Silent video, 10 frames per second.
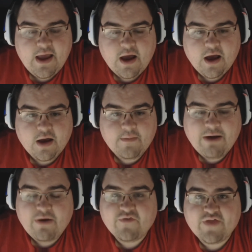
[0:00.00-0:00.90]
Um,
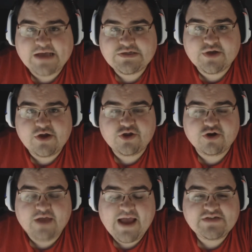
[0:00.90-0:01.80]
however, they also killed their
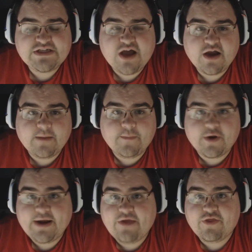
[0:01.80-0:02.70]
livestock and burned
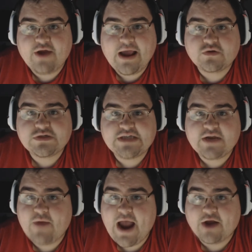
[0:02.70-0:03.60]
down their house, and
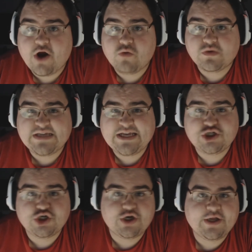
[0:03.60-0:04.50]
Ragnar was
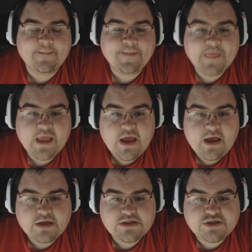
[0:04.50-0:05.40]
injured.
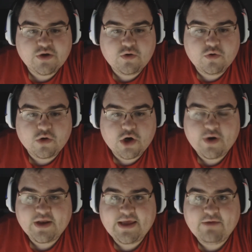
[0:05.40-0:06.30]
So
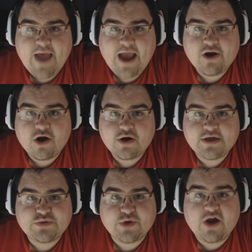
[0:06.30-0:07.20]
currently, Ragnar
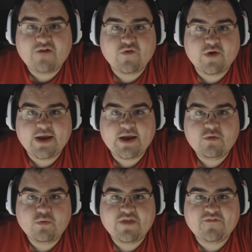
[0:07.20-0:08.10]
is recovering
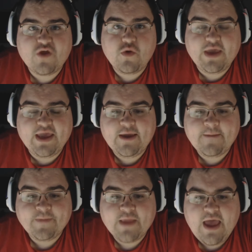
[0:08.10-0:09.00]
with Floki,
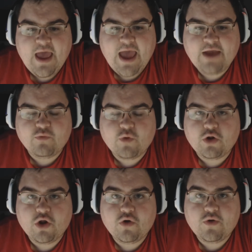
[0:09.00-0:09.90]
and
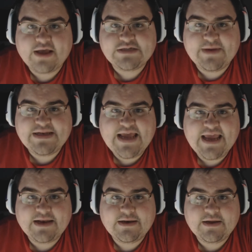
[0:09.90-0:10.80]
Rollo has been
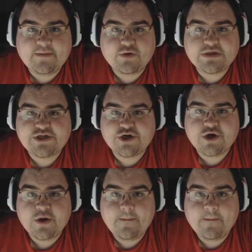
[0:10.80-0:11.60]
taken prisoner